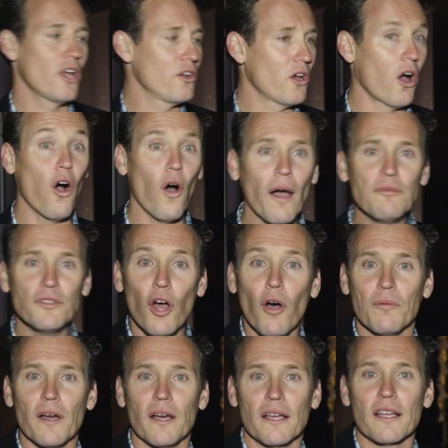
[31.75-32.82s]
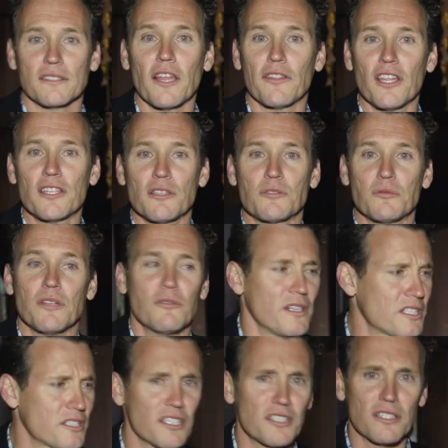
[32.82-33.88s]
No, no, no.
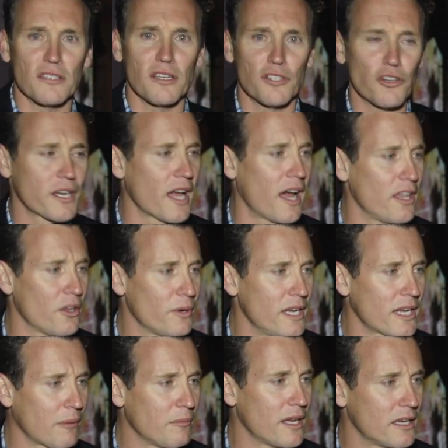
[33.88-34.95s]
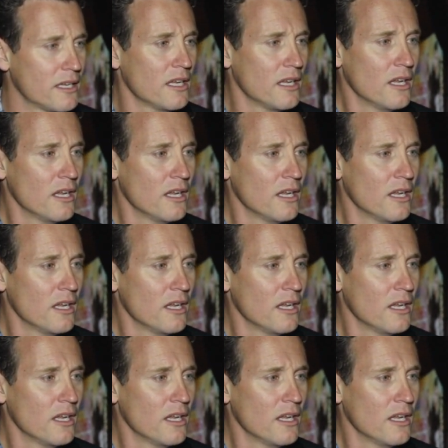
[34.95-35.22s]
Isn't this during Halloween? I meant.